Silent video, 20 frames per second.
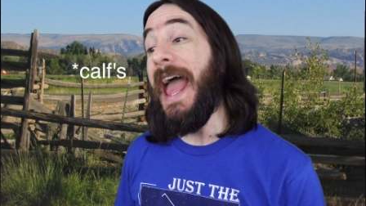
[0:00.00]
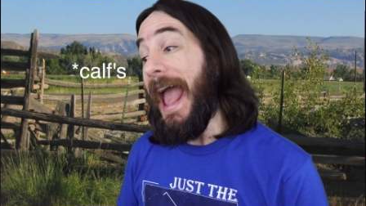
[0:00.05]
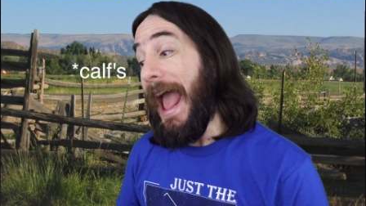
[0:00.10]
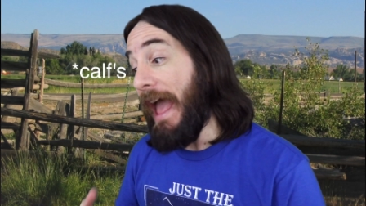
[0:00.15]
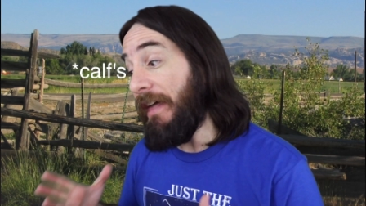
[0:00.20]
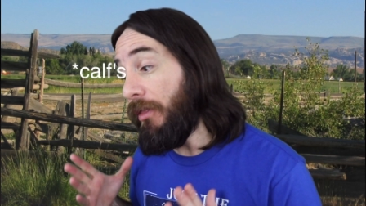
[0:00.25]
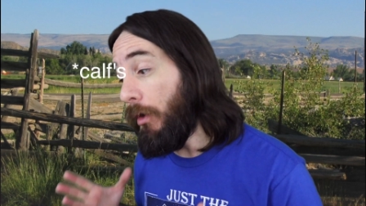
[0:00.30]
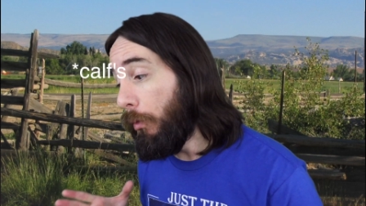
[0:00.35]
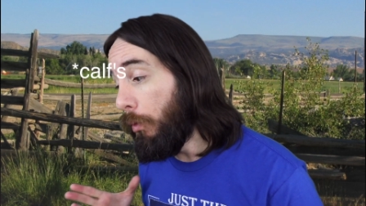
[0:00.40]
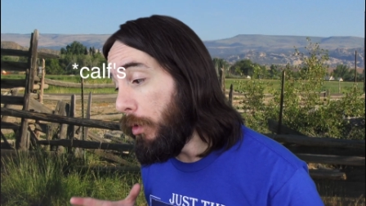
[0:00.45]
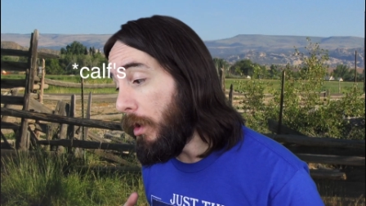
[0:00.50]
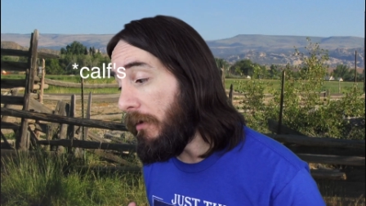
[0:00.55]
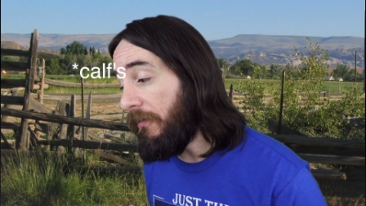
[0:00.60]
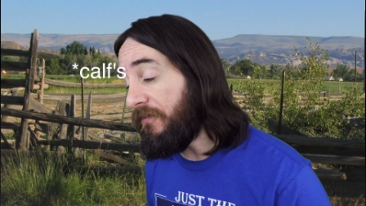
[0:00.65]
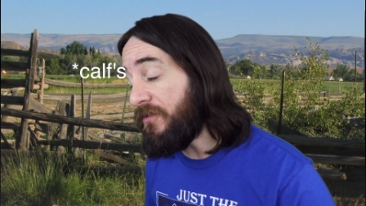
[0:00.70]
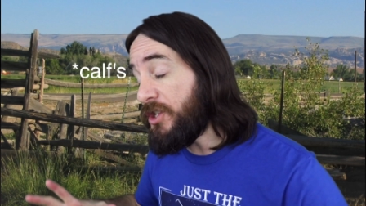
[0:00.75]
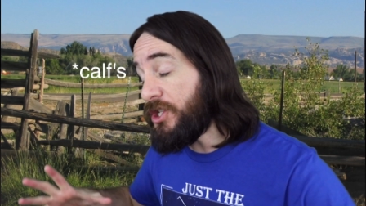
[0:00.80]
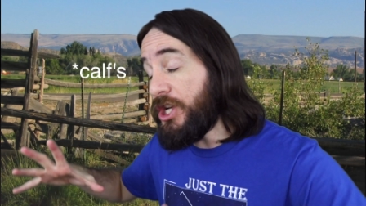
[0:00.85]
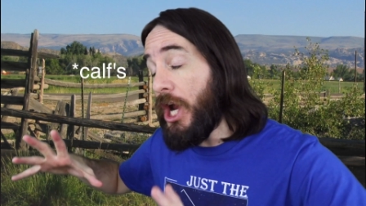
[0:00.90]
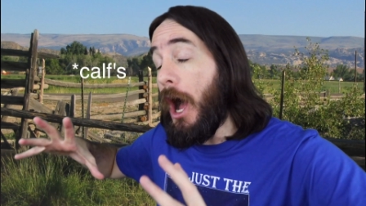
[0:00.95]
and the
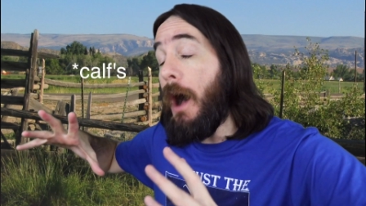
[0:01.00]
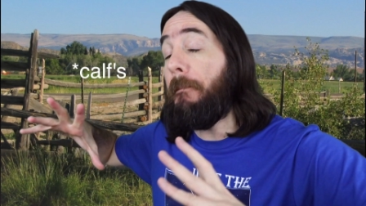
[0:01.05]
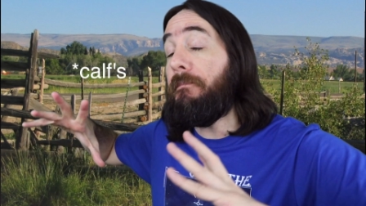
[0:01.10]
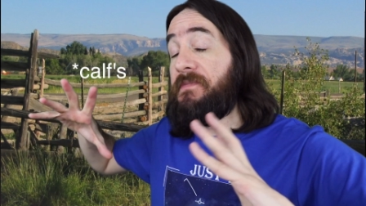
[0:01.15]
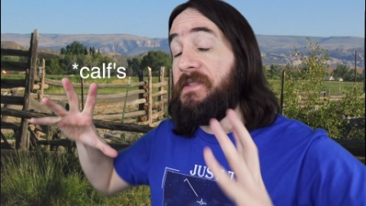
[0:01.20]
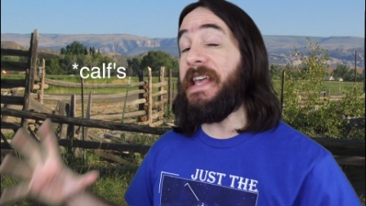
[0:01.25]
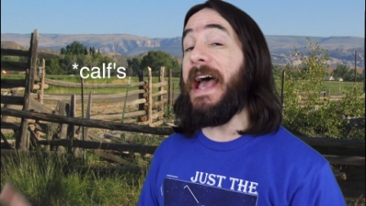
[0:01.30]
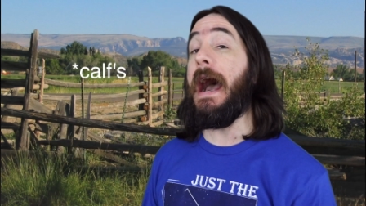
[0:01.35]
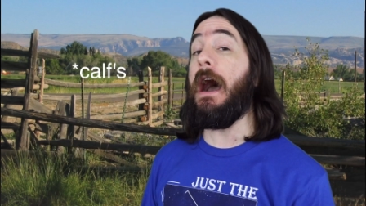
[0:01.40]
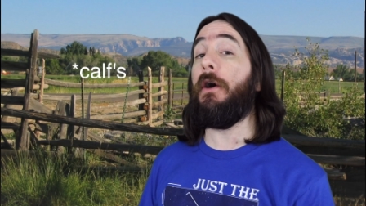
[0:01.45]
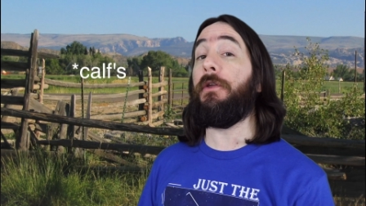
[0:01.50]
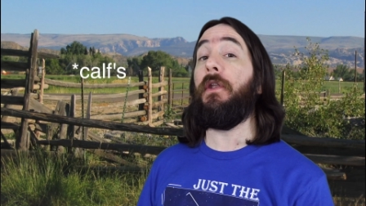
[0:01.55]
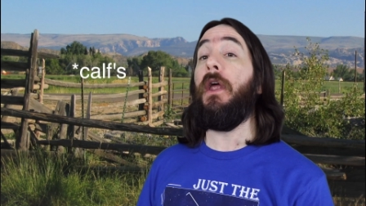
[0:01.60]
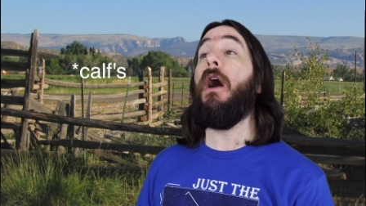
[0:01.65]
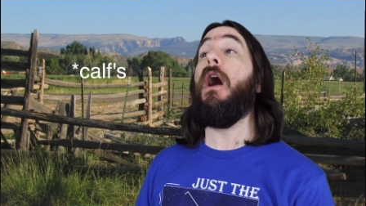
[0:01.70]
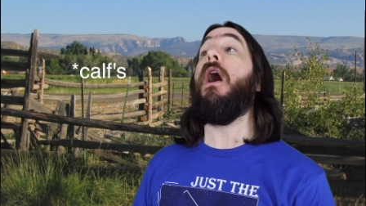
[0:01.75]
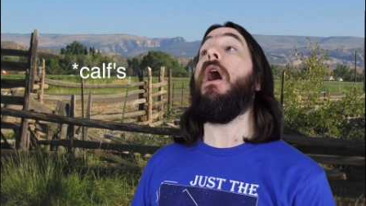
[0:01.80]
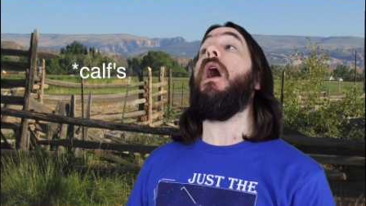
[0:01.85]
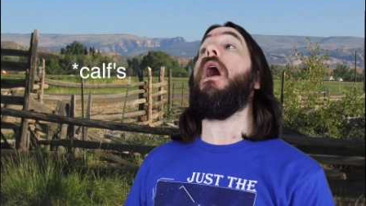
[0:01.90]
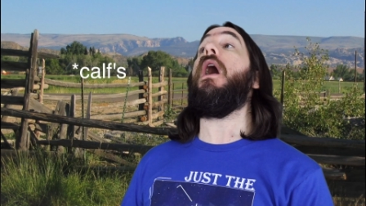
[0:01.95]
wolf chomped down
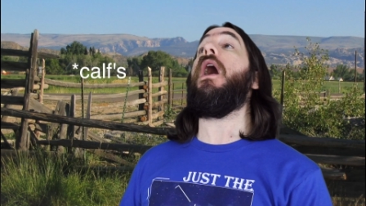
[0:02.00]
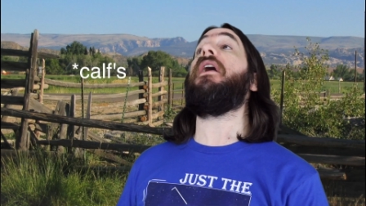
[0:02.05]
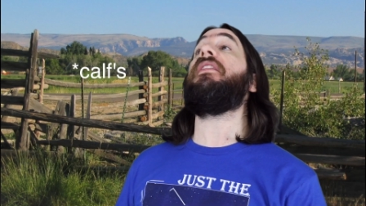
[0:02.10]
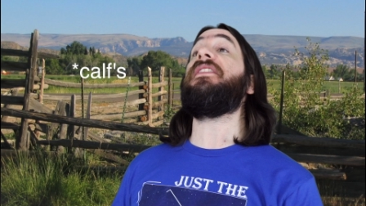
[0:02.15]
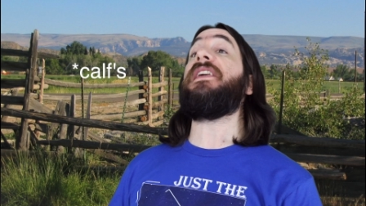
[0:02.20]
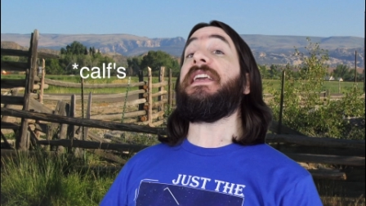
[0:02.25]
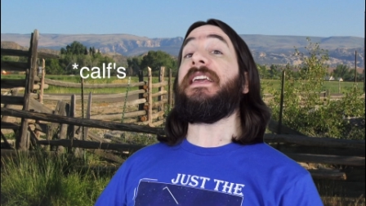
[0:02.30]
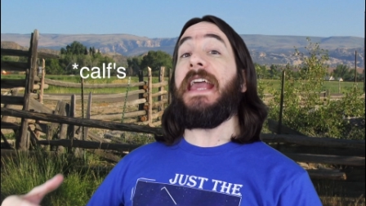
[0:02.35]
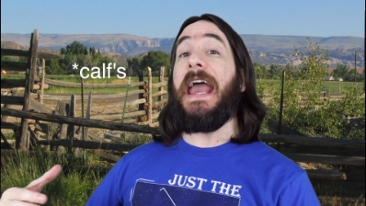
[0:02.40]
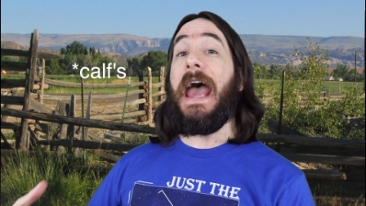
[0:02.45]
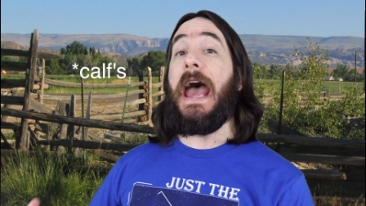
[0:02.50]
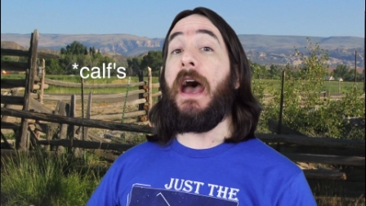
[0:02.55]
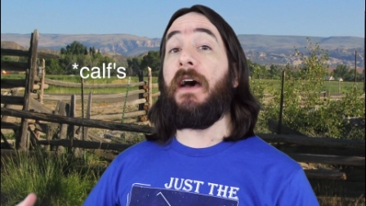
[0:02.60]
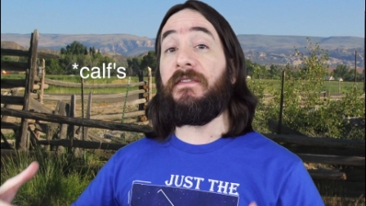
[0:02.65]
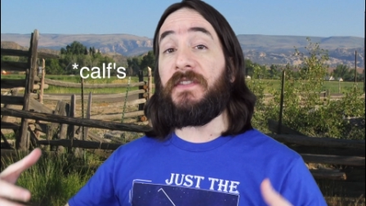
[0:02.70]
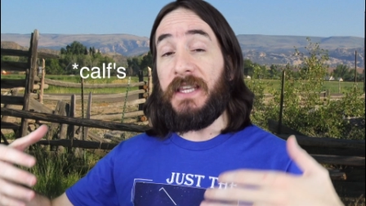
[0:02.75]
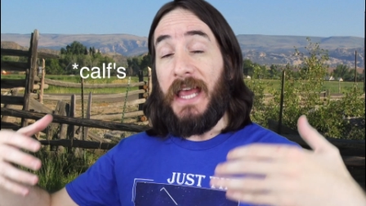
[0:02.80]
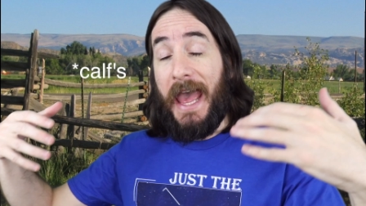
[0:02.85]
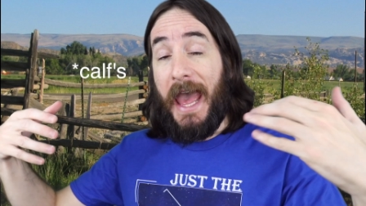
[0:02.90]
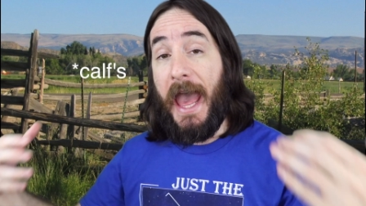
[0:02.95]
on the
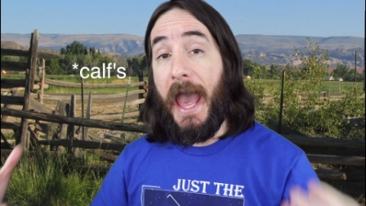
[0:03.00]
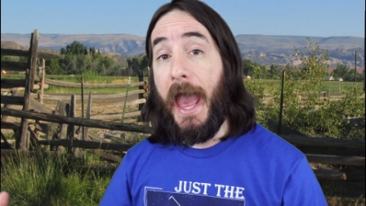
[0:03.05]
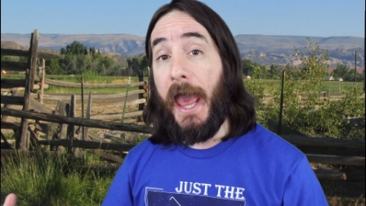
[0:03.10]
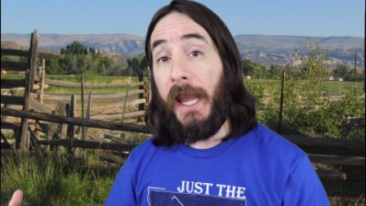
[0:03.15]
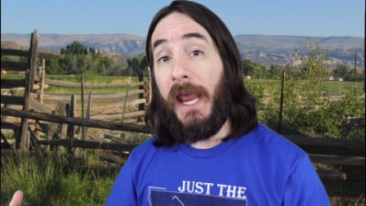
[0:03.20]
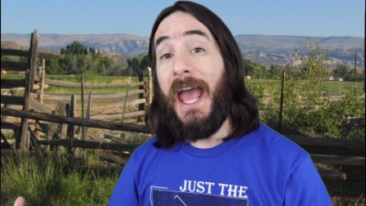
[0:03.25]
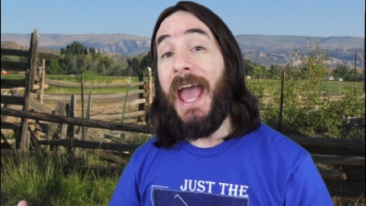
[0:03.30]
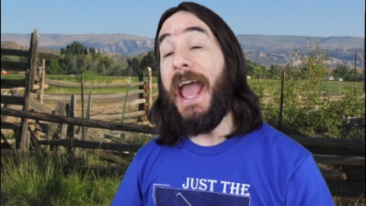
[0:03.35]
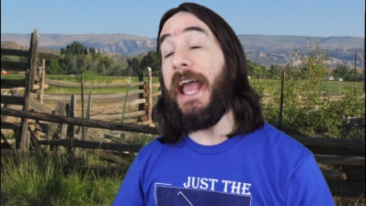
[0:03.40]
calf's head